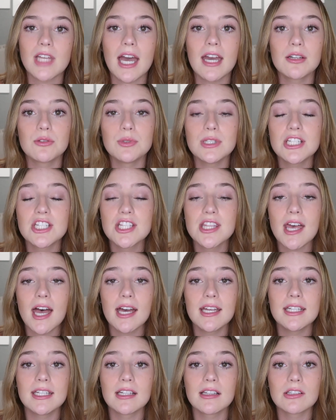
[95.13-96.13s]
I reached
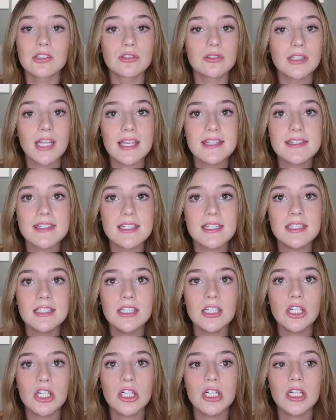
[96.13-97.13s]
that in a little less than a
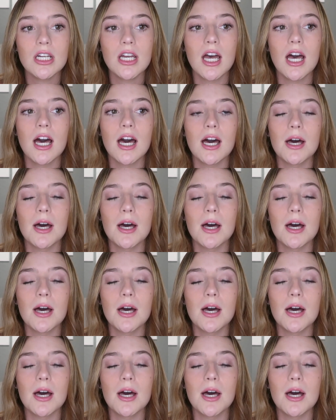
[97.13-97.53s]
year.